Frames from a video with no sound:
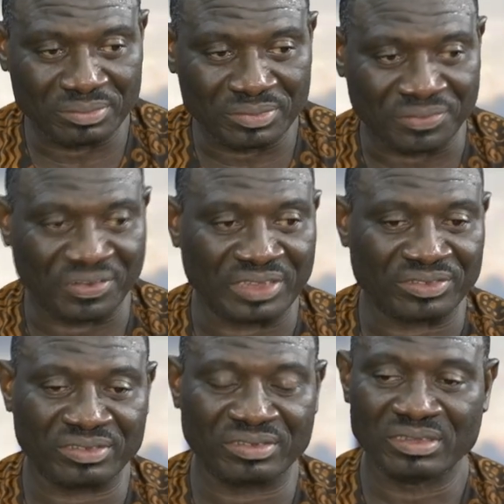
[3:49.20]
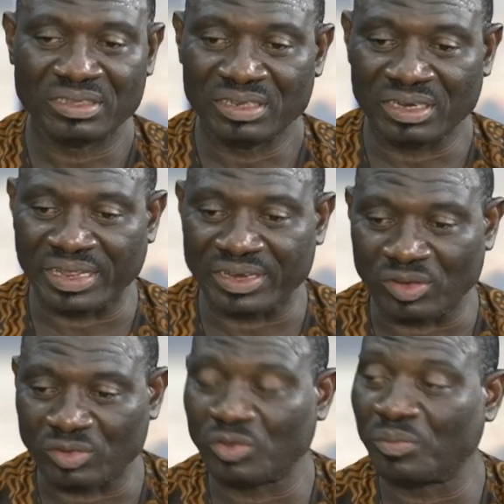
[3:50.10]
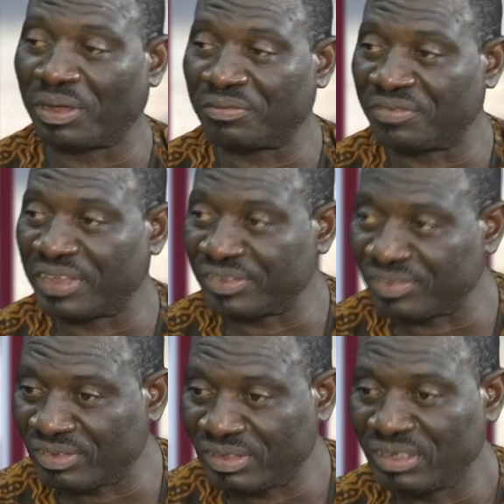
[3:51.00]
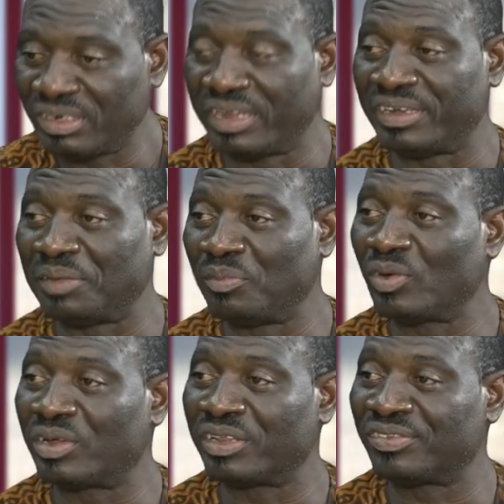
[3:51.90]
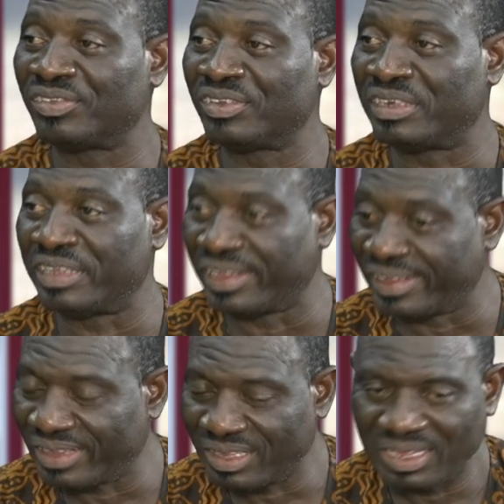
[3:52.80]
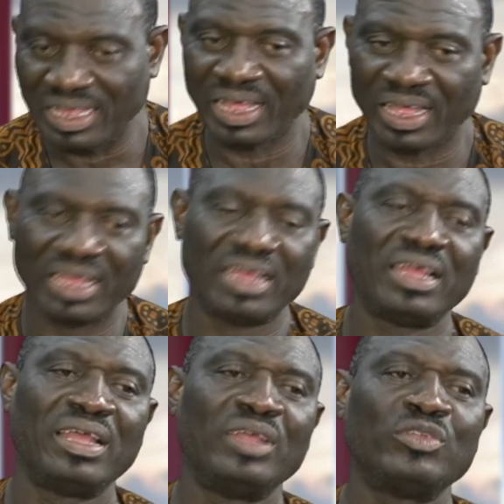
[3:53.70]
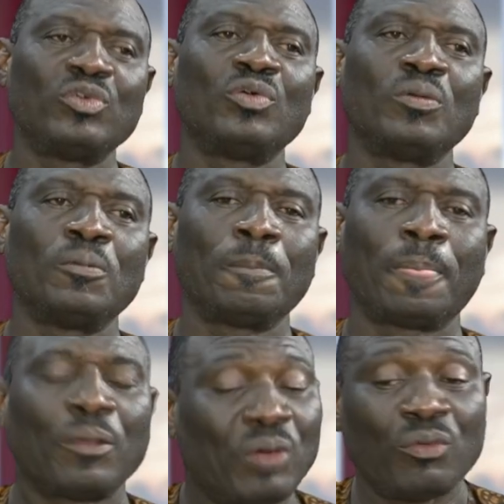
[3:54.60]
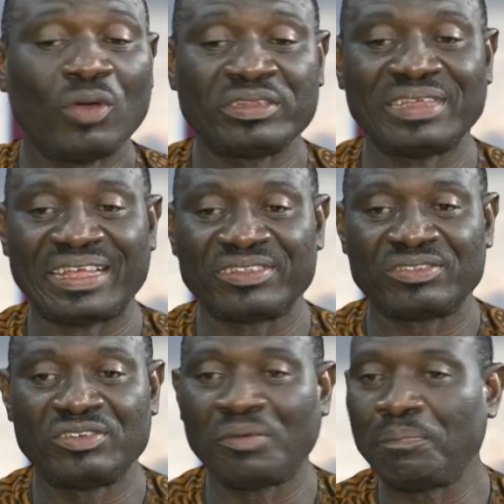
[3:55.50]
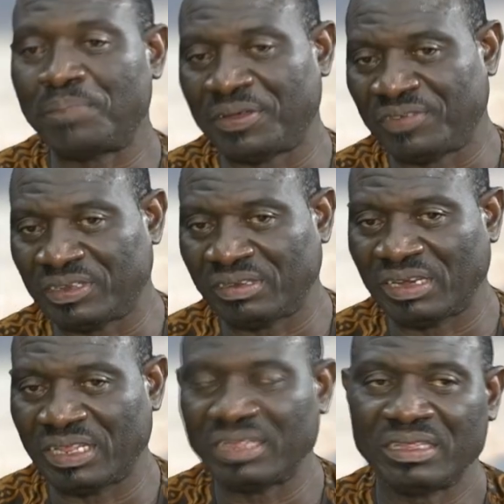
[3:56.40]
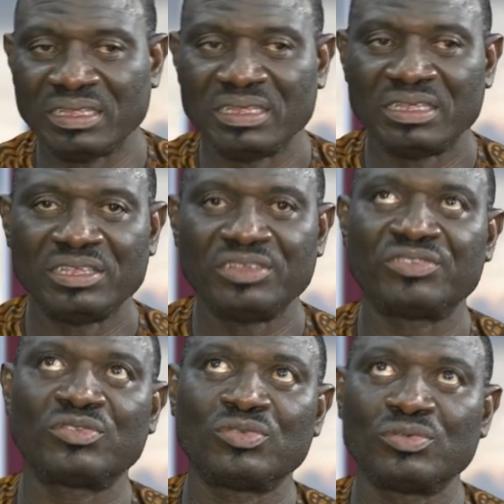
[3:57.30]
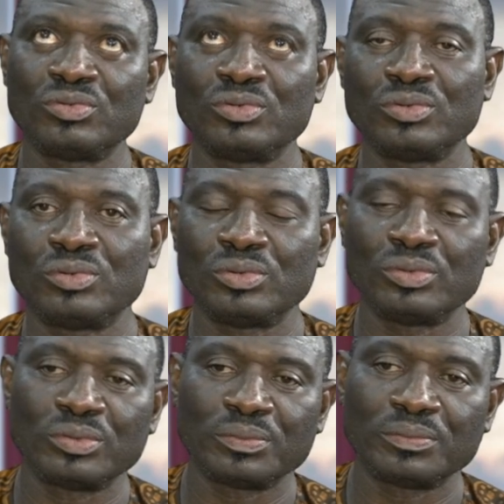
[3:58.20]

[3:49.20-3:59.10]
first, then October 1st, then Democracy Day. So what he has done perfectly is to